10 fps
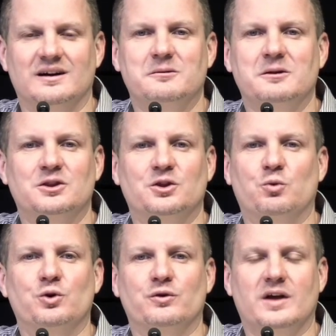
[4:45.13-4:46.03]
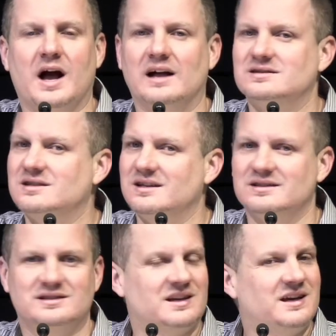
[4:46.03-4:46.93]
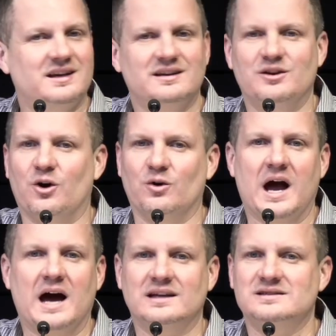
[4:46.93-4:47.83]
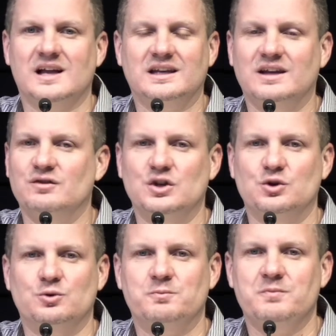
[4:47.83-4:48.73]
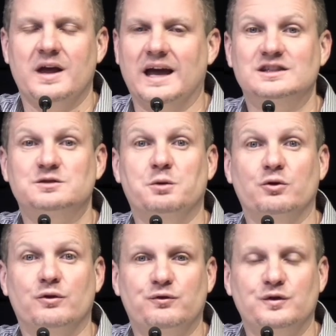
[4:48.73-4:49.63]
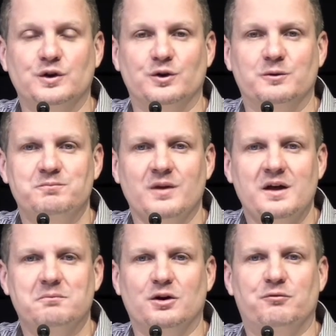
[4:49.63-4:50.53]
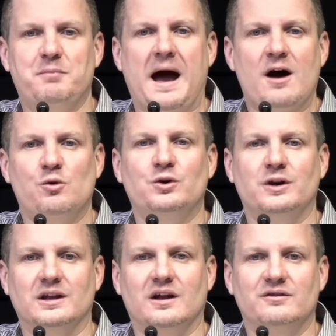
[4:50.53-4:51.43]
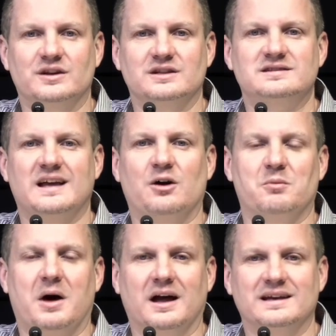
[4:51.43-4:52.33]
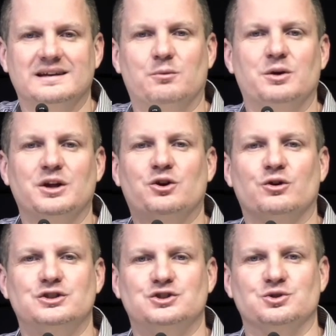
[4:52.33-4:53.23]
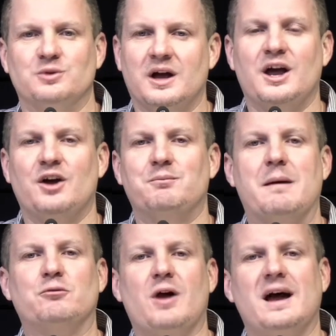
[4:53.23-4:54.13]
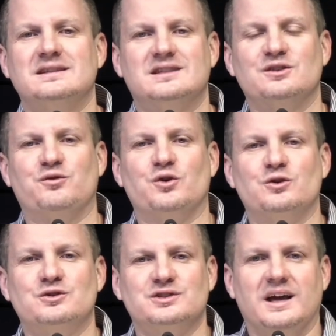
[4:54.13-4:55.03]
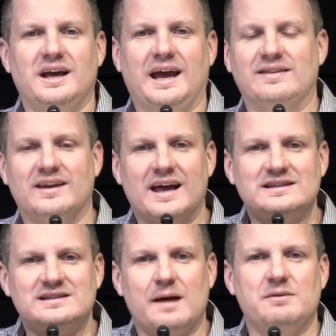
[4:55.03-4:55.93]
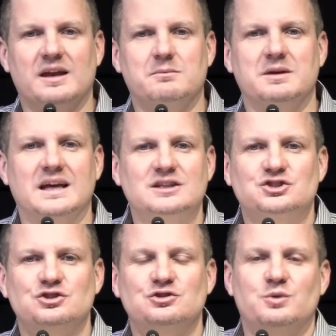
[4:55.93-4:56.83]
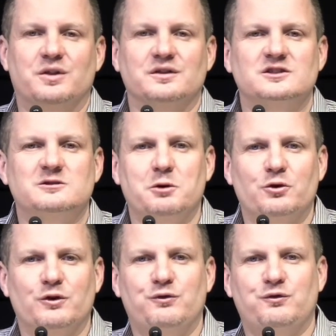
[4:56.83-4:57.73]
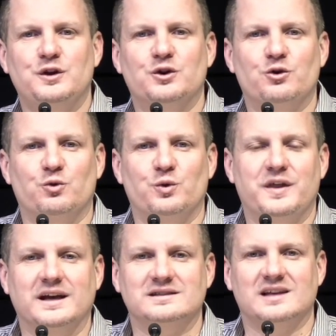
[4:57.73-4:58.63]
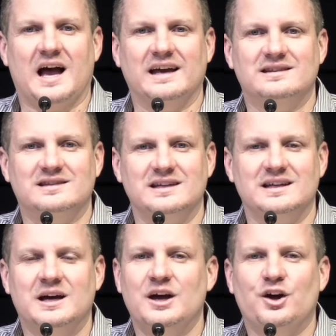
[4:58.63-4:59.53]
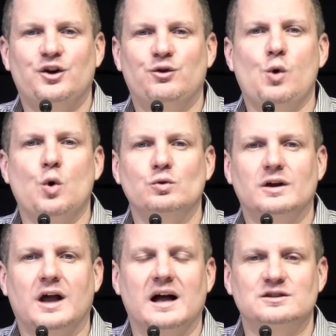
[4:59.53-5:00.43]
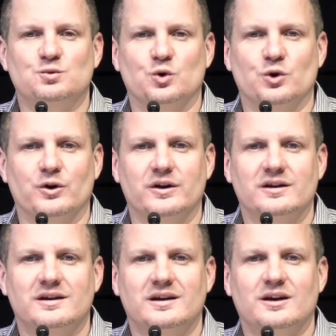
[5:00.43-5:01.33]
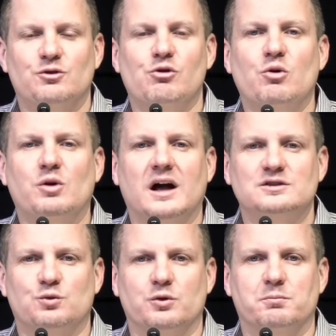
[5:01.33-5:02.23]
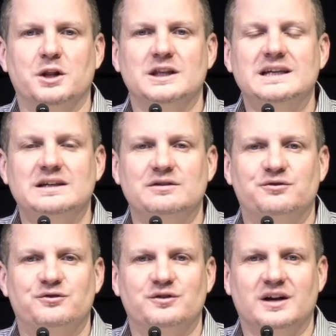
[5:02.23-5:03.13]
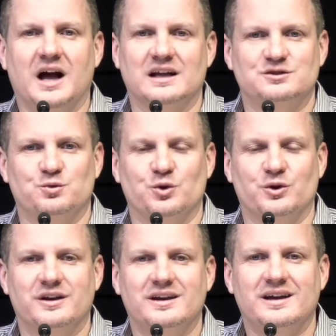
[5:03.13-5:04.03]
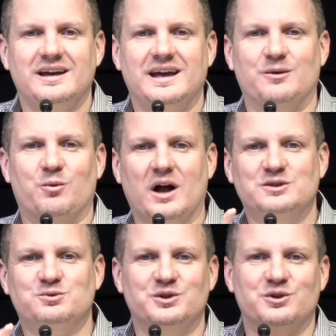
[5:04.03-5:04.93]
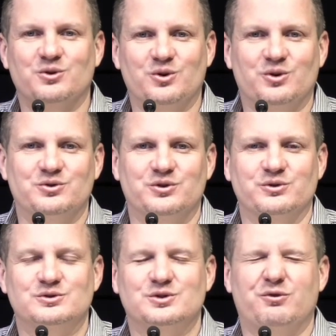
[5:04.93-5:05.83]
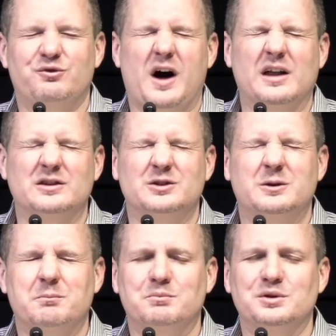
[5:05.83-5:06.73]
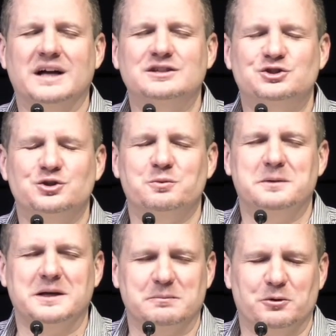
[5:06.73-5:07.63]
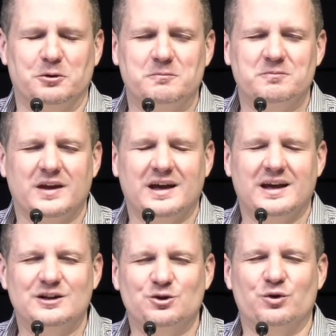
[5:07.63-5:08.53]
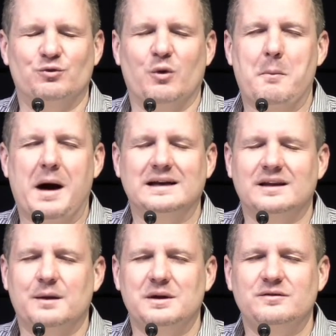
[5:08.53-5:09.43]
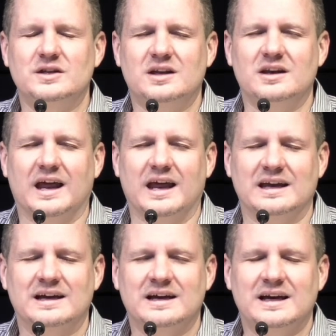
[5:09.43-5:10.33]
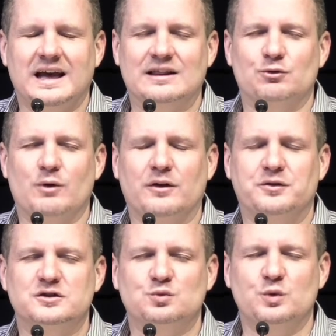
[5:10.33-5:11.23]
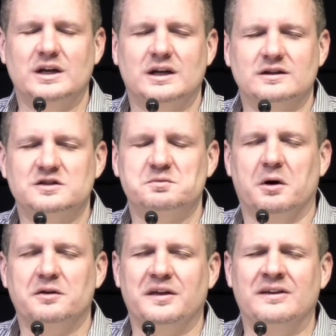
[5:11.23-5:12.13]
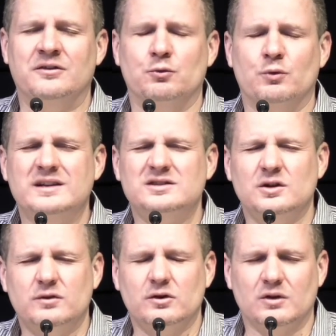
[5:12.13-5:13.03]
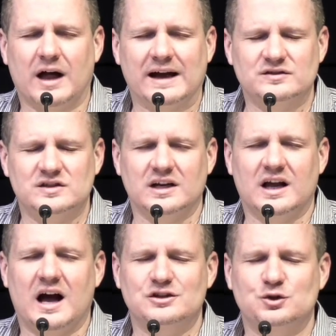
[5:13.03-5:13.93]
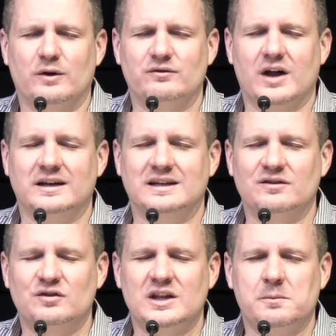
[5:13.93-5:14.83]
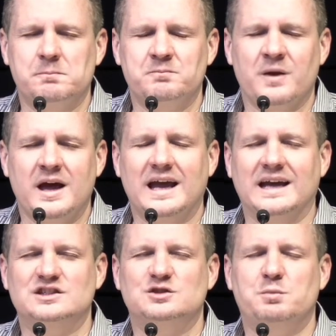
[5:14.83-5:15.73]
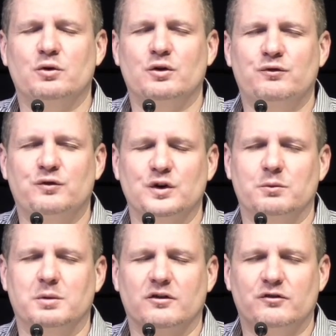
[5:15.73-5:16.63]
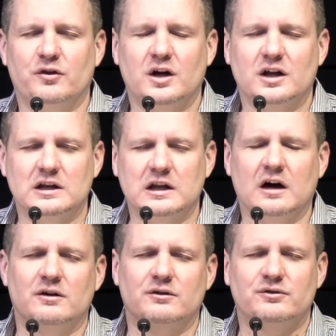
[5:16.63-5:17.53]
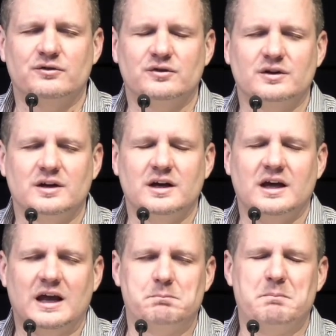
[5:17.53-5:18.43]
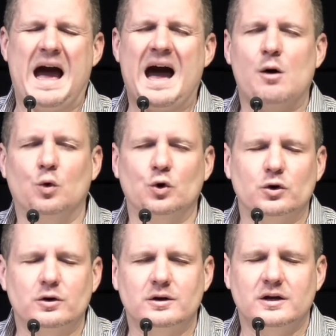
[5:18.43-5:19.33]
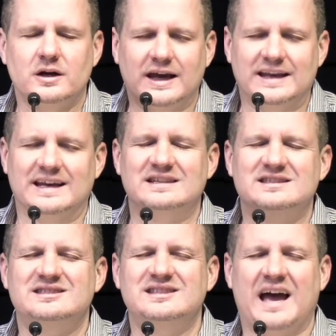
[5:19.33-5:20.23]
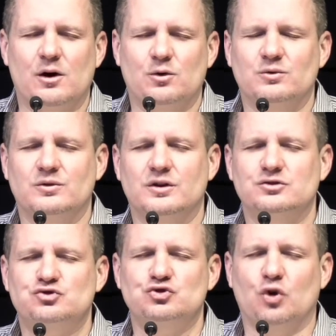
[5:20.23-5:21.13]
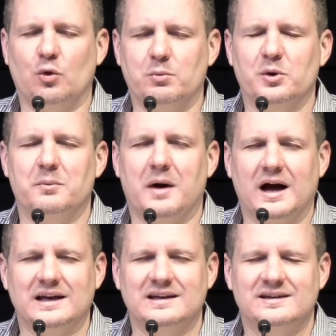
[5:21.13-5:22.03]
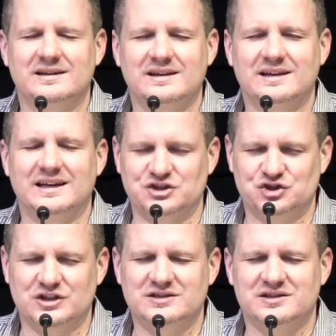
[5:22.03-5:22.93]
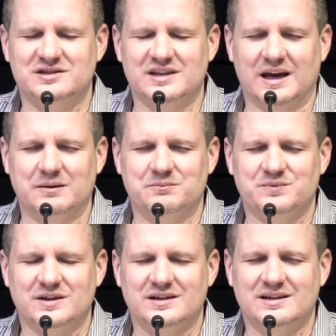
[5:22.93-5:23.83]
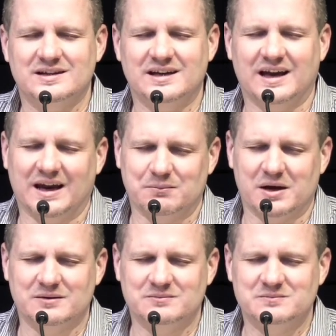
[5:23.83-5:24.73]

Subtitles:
The Word of God says, no, God has not given you a spirit of fear, but of power and love and a sound mind. And I want to encourage you, memorize this verse, and the next time the enemy hits you with a spirit of fear or with anxiety, quote God's word. Quote God's word. Believe God's word. And watch what the Lord will do. So, Father, bless your people. Lord, remind them even today and throughout this week and this month and the rest of their lives that, God, you have not given them a spirit of fear, but of love and power and a sound, sober mind. In Jesus' name, amen.